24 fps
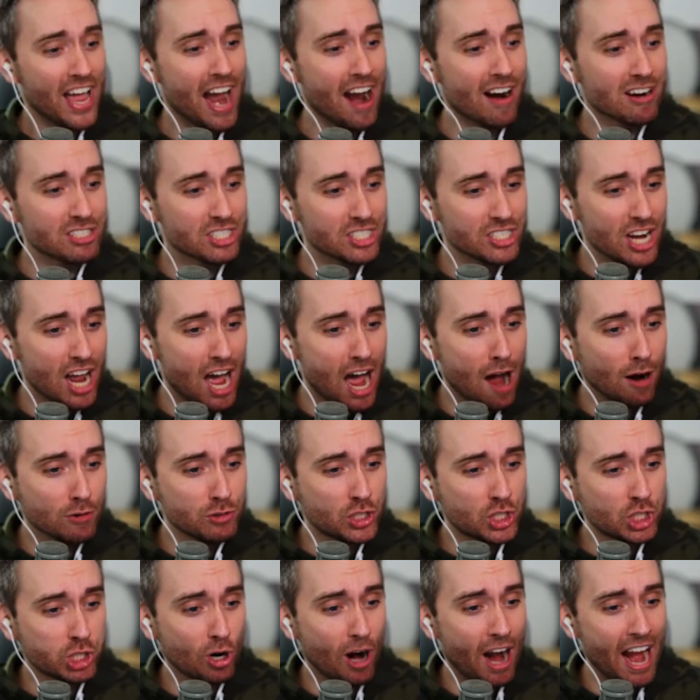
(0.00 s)
There's no
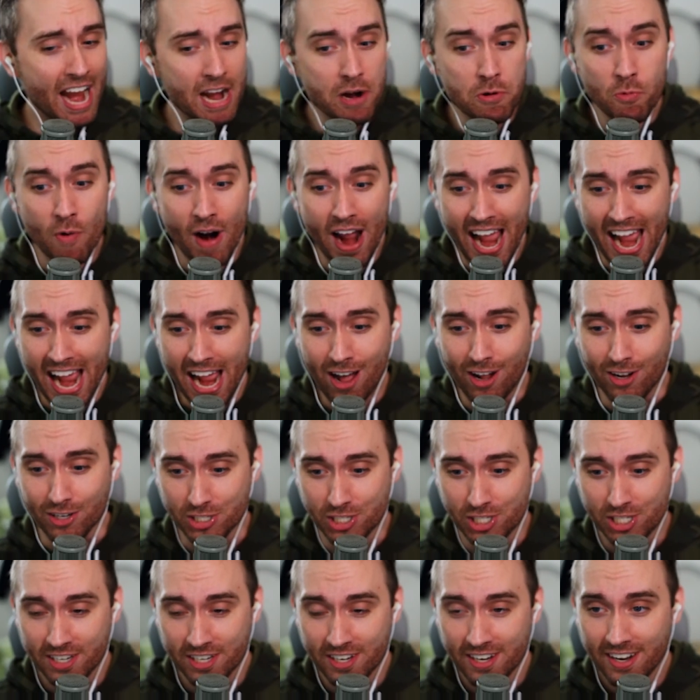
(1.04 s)
tread
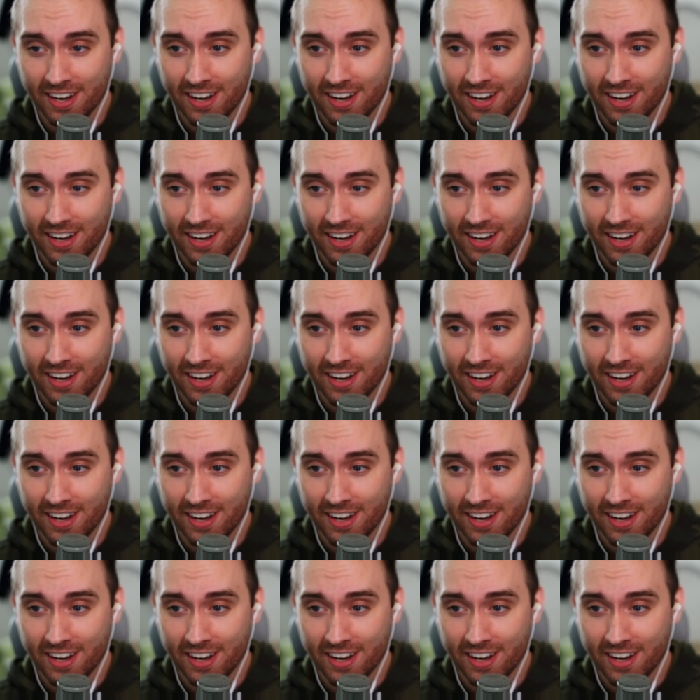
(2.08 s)
rails!